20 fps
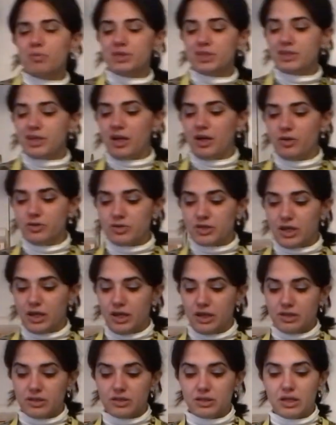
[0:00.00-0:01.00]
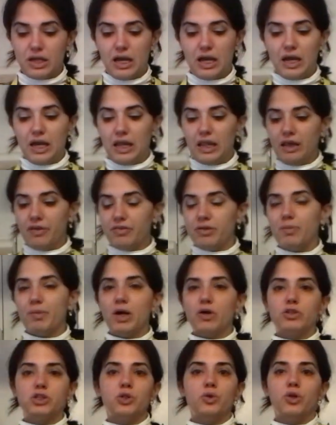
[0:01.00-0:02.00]
potato skins and I left them
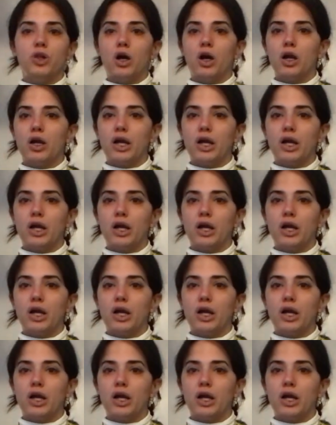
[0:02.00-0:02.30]
out too long